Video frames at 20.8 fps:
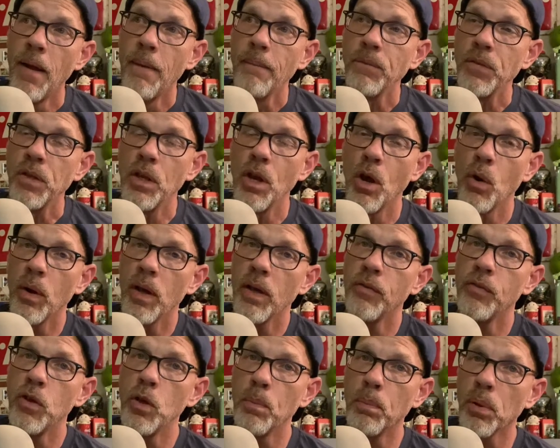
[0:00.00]
you know,
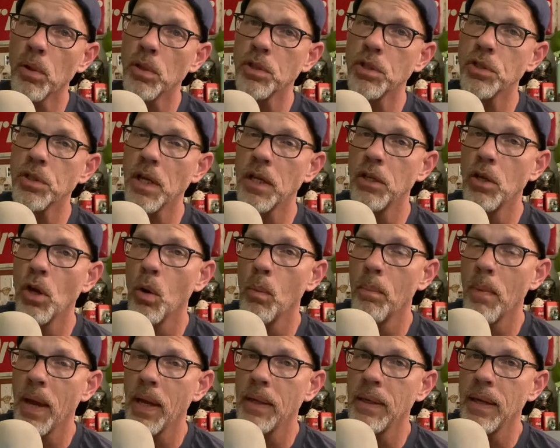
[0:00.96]
if you purchase a
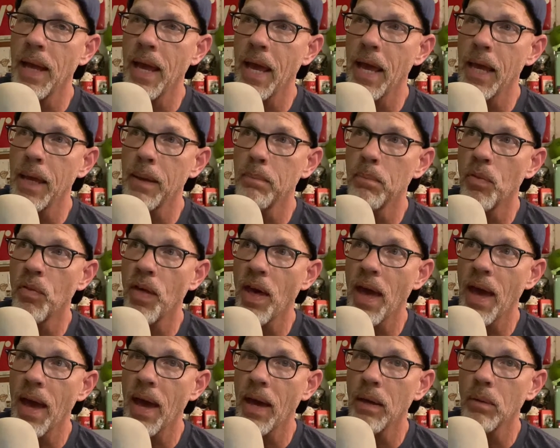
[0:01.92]
domain name
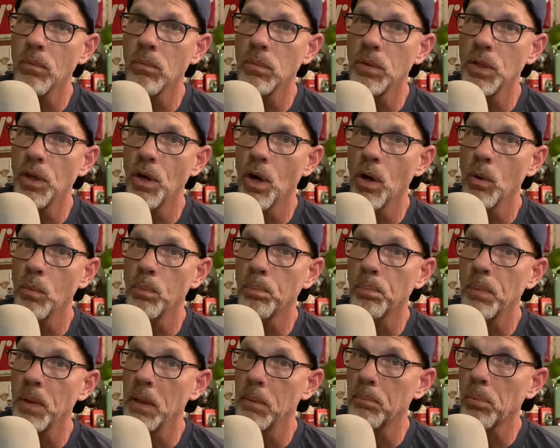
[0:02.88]
that you know
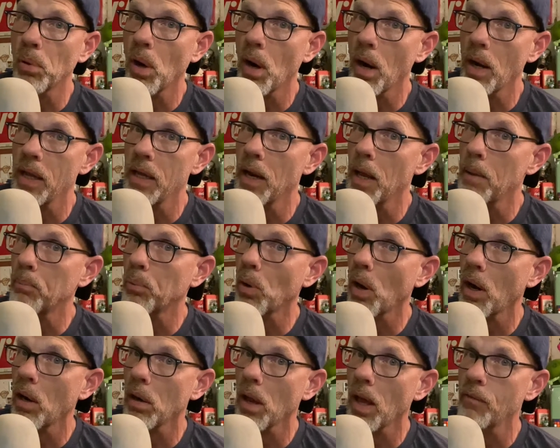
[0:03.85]
in prior in a
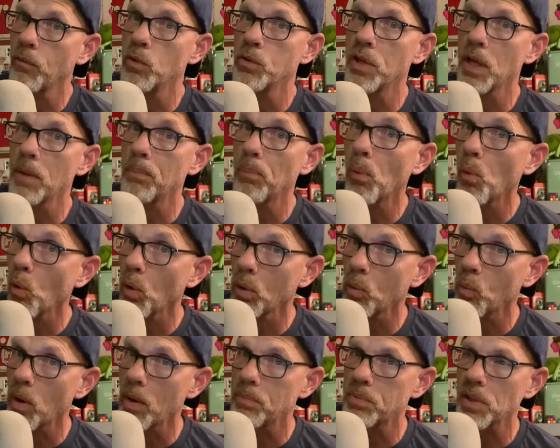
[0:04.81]
prior life was a porn
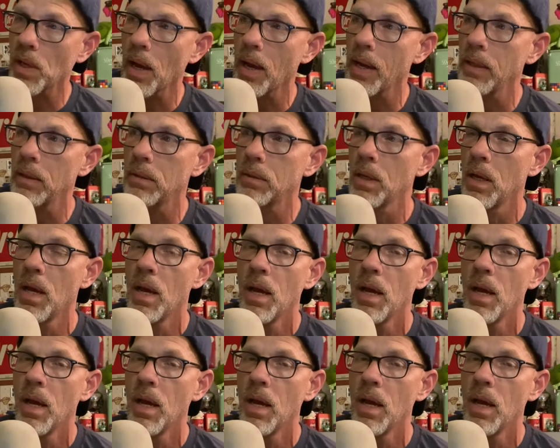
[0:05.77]
website,